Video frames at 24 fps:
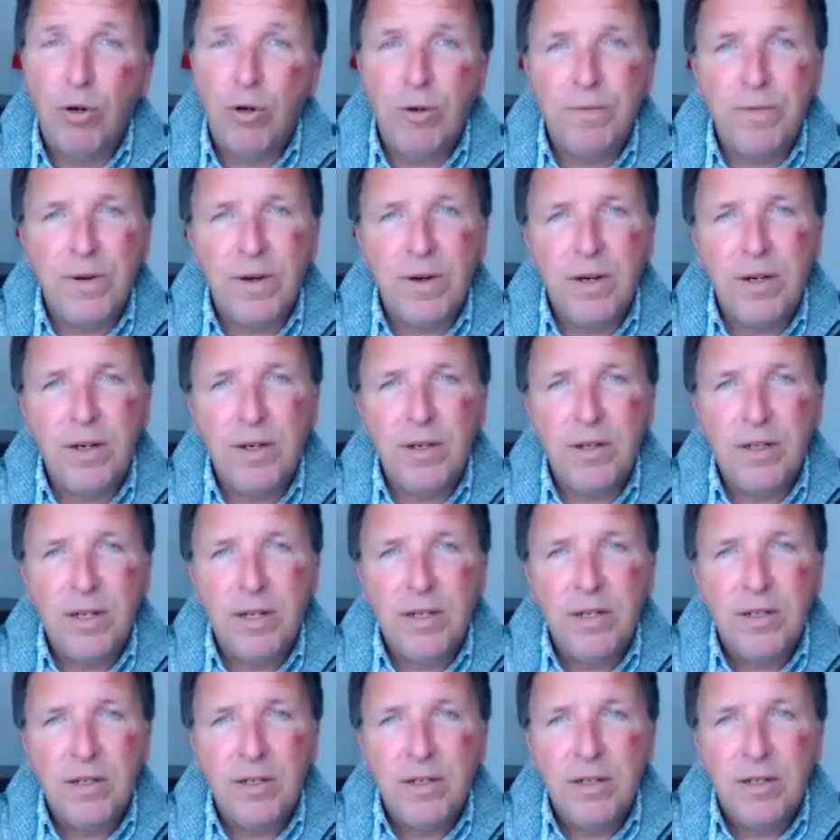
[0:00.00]
of a
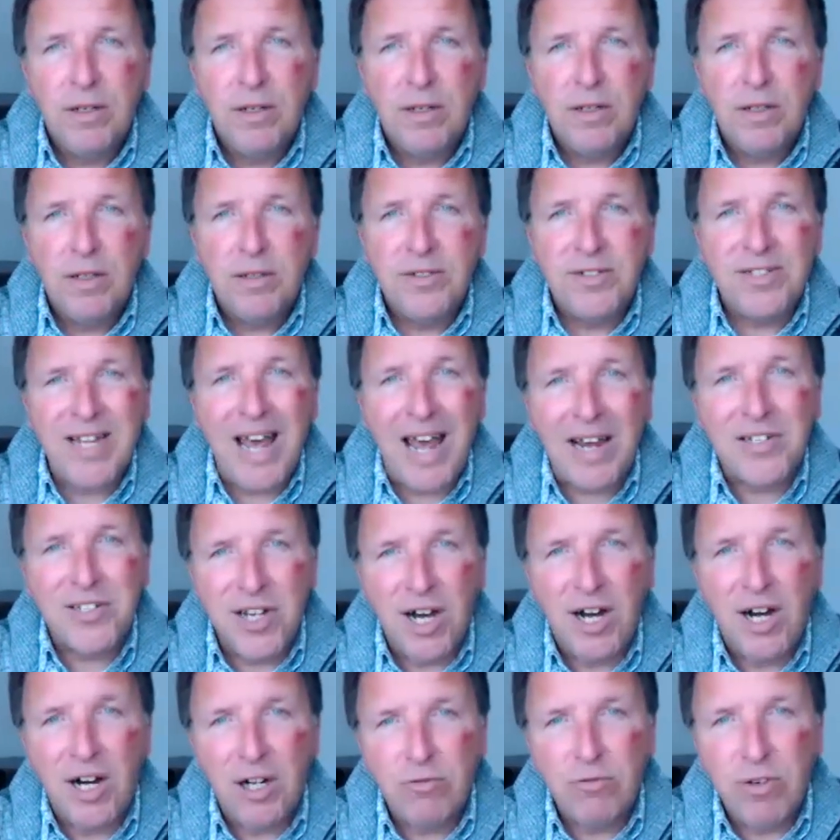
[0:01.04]

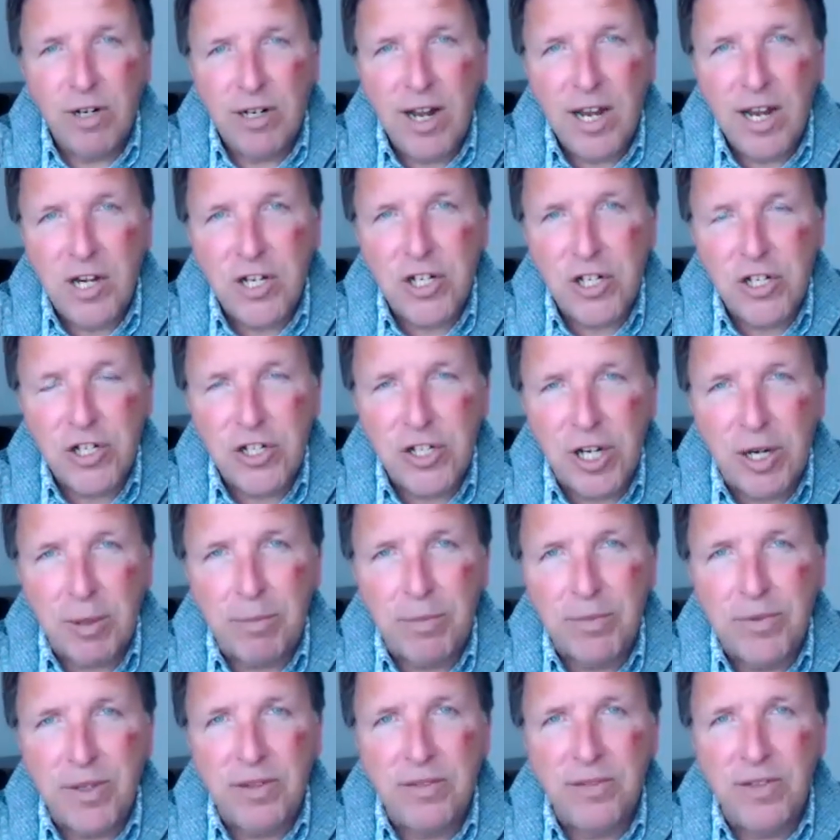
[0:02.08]
tactile relationship
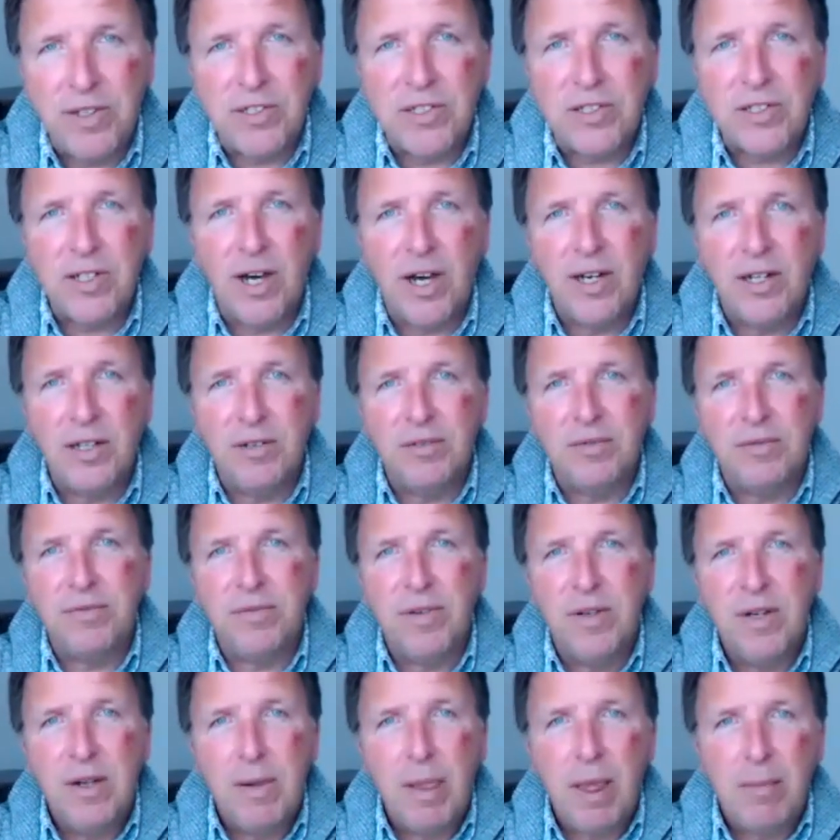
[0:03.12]
than this kind of
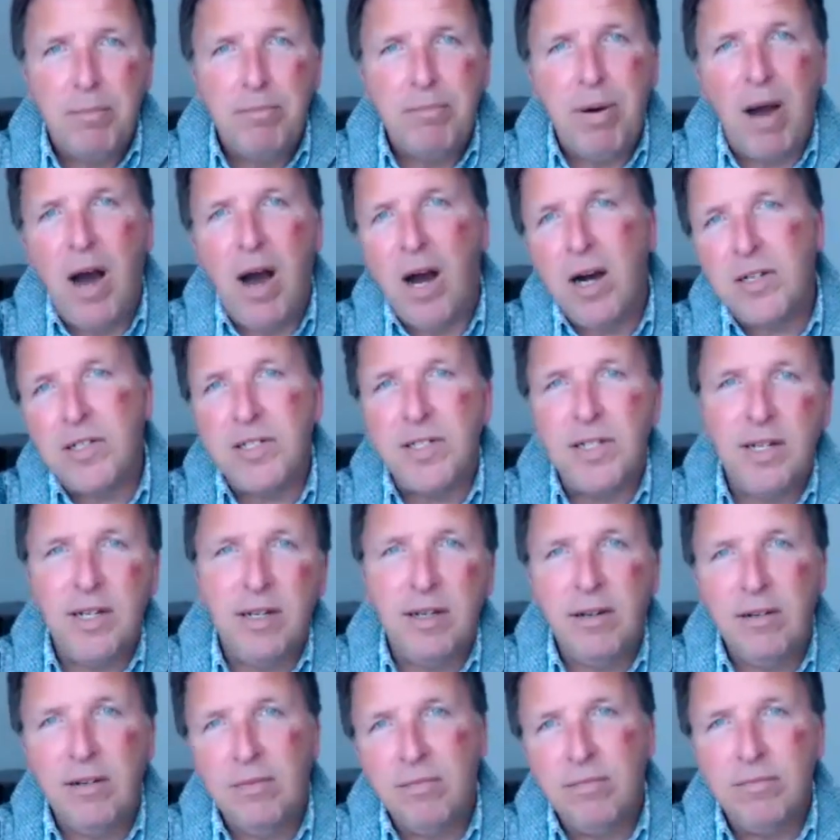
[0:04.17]

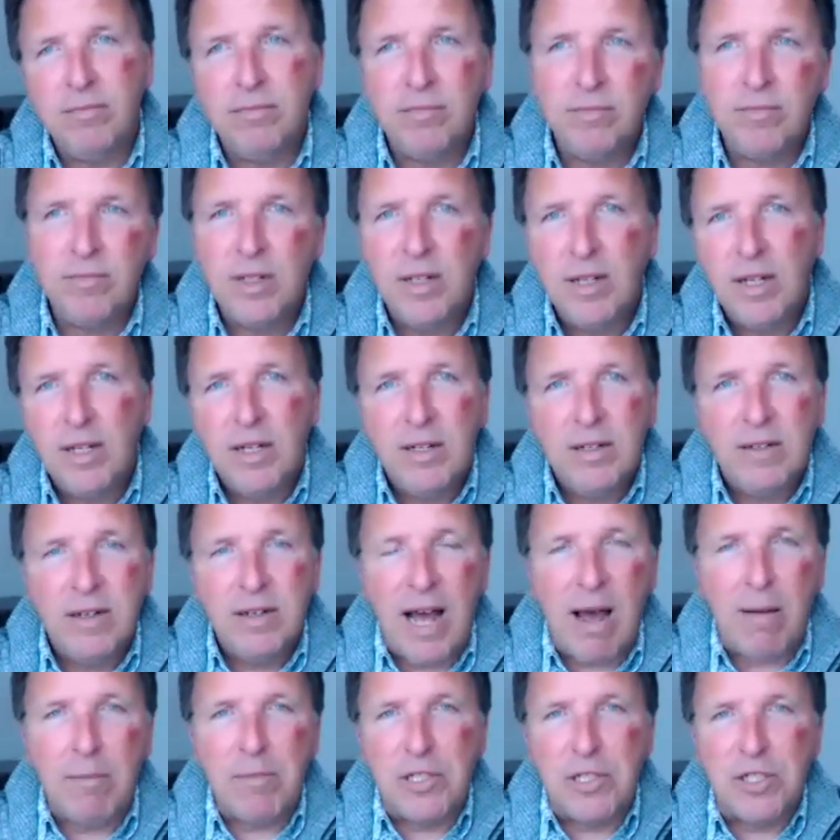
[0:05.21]
partying
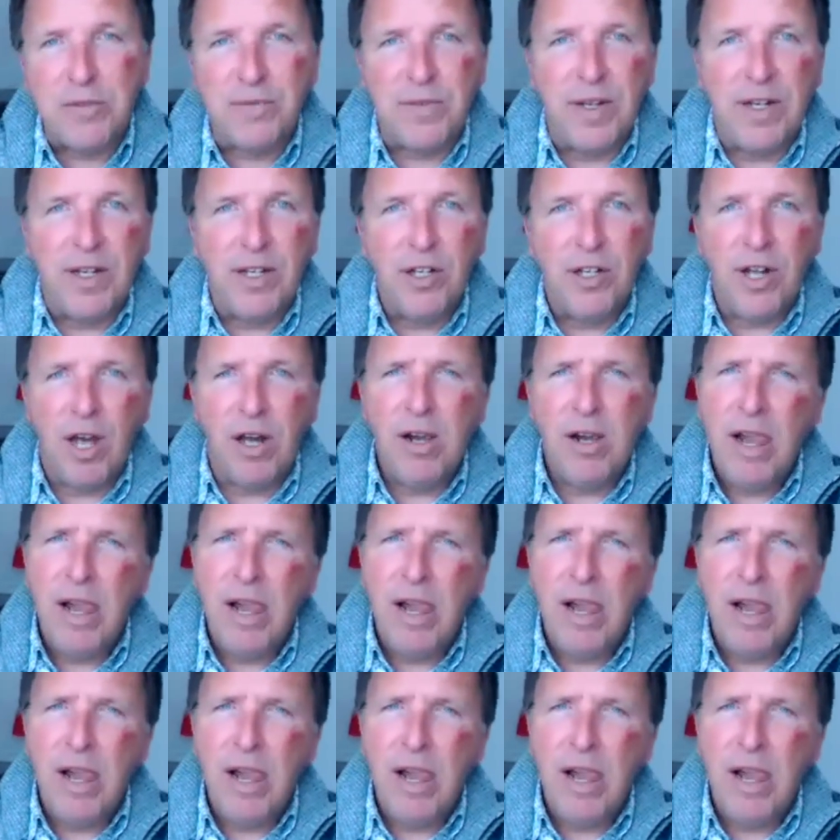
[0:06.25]
atmosphere. You know,